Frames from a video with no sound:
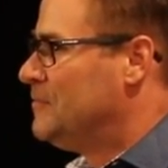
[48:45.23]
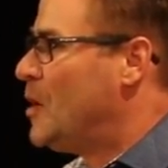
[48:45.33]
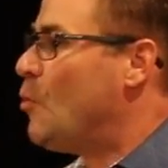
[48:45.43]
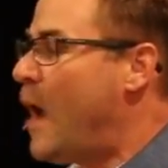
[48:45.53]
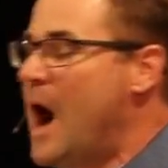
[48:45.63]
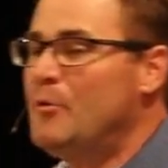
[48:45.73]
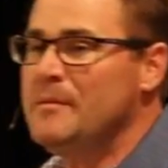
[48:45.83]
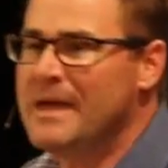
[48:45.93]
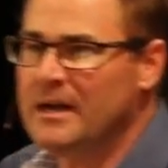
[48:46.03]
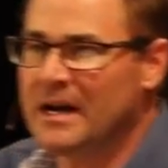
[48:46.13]
But while
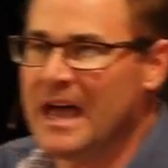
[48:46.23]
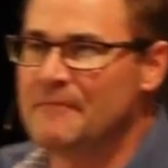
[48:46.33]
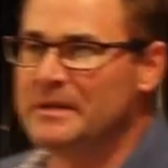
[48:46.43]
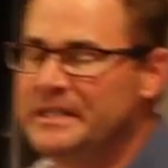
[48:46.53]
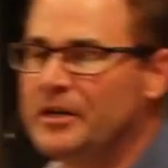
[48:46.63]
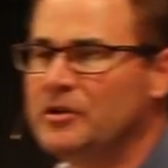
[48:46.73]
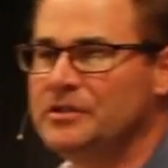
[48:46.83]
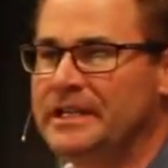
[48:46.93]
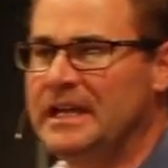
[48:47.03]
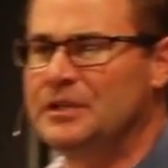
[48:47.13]
we may not have
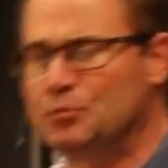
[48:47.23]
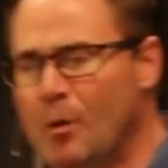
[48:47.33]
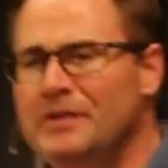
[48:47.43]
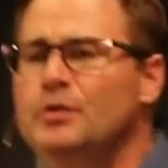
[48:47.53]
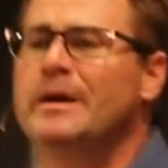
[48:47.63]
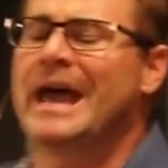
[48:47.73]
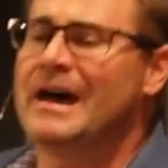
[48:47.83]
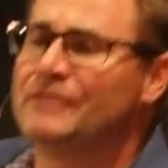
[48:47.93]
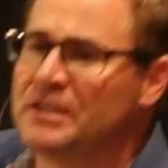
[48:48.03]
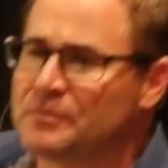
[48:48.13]
material needs, what do we
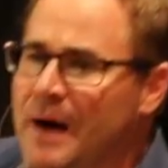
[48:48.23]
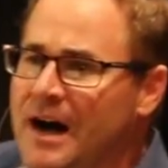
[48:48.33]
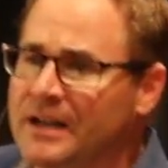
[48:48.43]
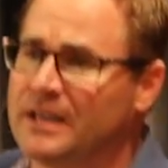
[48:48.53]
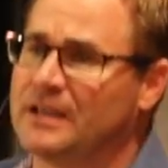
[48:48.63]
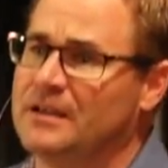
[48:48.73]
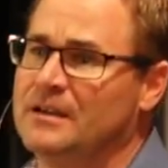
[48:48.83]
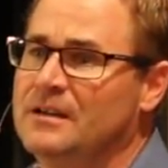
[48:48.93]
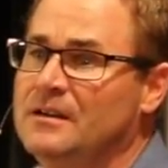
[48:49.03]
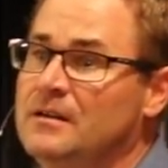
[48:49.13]
have in this body?
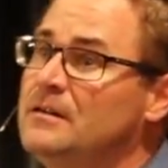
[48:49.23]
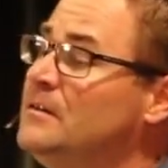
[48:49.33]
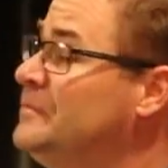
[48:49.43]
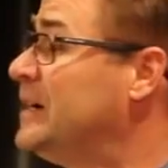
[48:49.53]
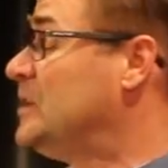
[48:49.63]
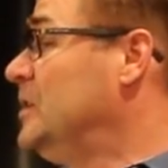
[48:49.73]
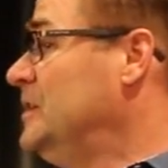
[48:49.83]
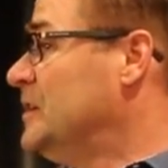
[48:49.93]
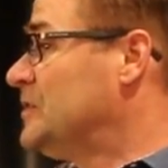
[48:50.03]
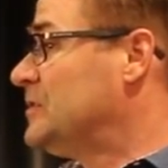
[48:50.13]
Oh my
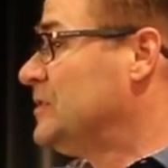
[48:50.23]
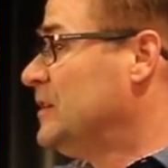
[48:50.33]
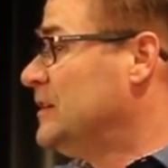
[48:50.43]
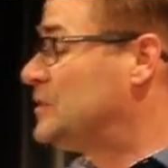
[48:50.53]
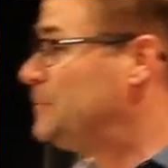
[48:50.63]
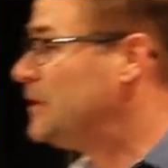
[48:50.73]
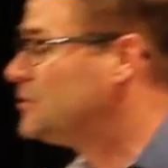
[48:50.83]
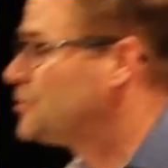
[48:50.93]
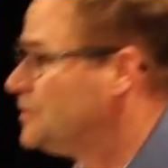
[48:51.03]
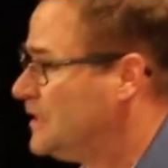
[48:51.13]
goodness.
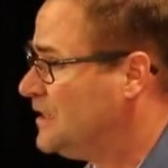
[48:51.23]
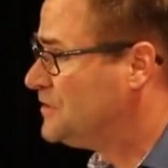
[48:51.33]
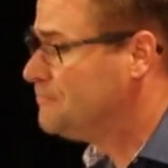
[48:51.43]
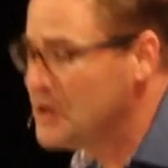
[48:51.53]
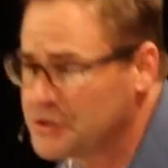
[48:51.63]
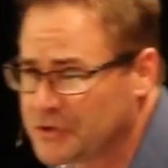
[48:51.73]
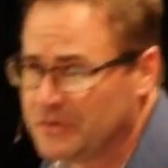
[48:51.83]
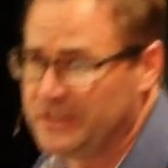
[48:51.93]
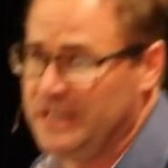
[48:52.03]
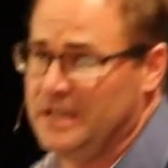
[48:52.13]
Spiritual needs,
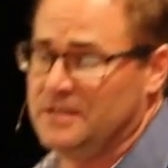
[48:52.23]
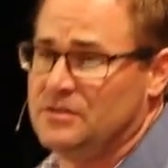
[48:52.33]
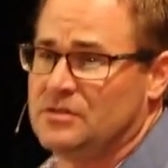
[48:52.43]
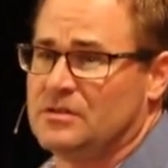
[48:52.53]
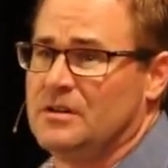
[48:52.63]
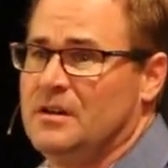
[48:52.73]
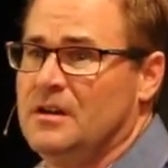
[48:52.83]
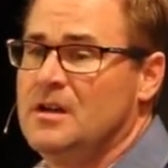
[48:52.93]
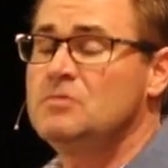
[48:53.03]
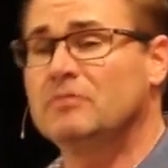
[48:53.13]
emotional needs,
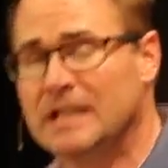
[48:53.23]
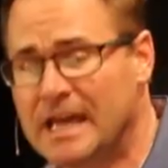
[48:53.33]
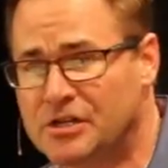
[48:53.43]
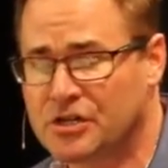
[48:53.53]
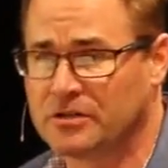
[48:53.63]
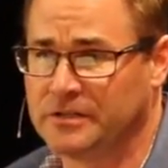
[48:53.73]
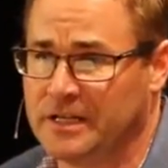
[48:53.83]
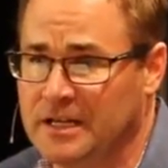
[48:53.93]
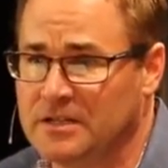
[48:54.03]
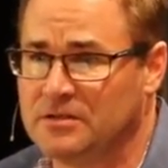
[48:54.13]
relational
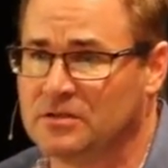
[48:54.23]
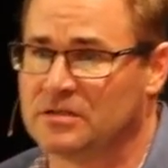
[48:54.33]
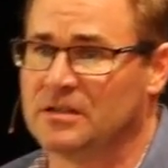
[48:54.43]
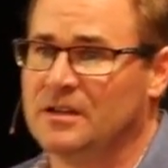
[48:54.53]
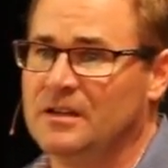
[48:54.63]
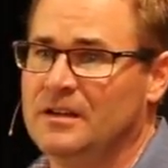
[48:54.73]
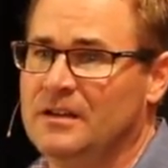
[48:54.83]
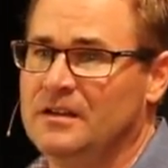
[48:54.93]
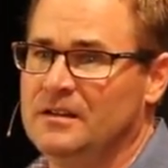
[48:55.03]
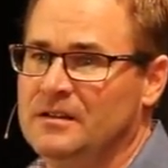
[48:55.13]
needs.
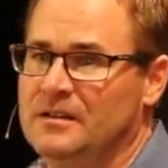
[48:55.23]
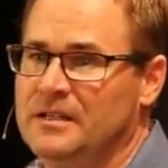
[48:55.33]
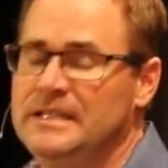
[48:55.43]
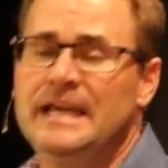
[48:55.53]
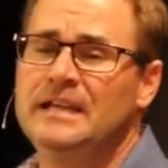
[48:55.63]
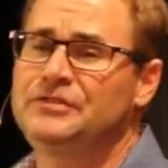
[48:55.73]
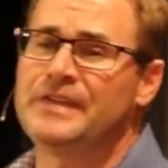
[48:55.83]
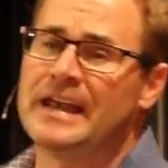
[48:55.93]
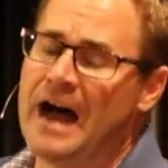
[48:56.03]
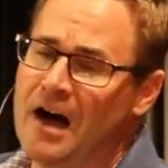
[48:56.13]
Needs
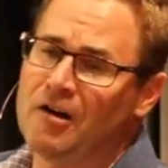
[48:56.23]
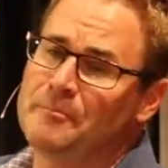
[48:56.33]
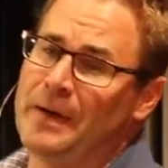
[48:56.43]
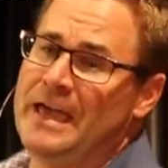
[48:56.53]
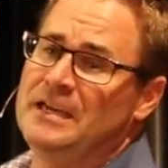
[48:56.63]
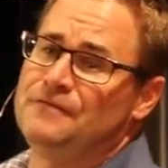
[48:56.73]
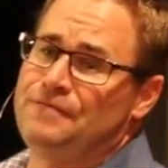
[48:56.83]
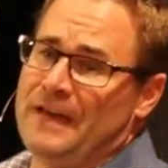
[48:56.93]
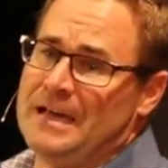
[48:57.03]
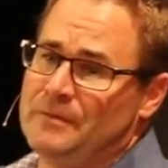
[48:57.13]
that our pagan
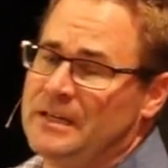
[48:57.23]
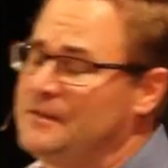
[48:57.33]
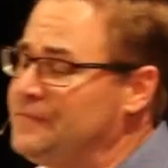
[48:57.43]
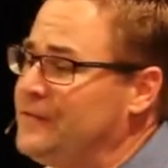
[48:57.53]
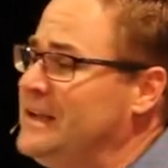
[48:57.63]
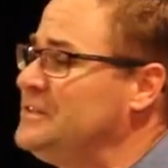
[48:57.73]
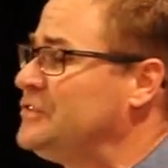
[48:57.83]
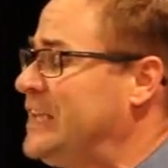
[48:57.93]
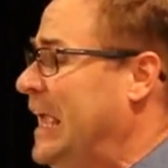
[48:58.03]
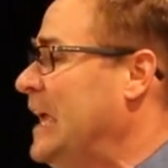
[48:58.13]
family and
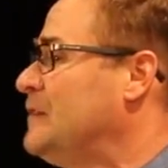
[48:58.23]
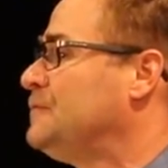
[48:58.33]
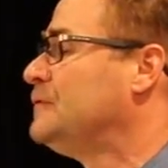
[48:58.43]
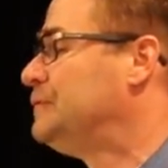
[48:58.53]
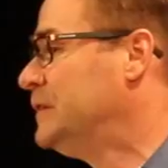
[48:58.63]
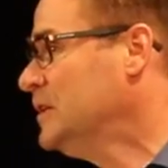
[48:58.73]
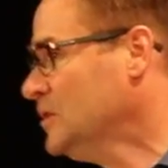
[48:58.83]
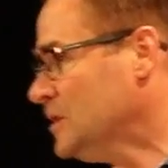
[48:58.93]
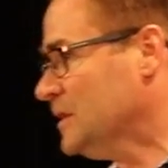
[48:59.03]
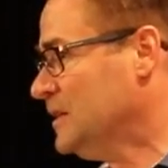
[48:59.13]
friends can't
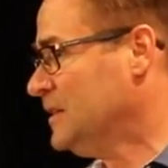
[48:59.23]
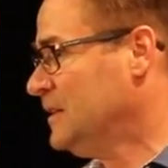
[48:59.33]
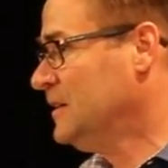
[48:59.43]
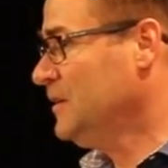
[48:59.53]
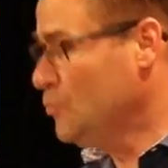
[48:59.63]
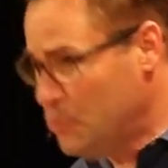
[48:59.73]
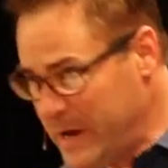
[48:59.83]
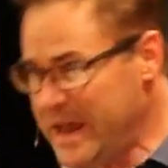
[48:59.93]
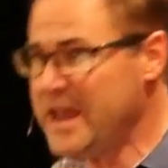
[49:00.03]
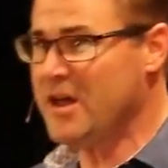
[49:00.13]
fulfill.
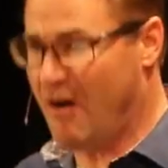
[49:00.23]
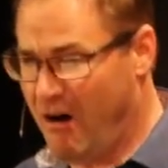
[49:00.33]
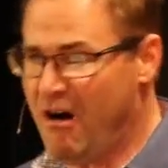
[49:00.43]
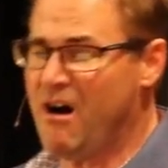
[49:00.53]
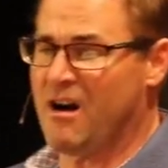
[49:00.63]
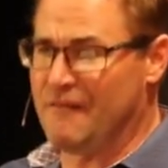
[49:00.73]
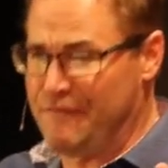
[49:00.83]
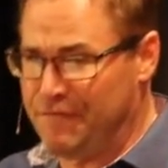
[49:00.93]
We are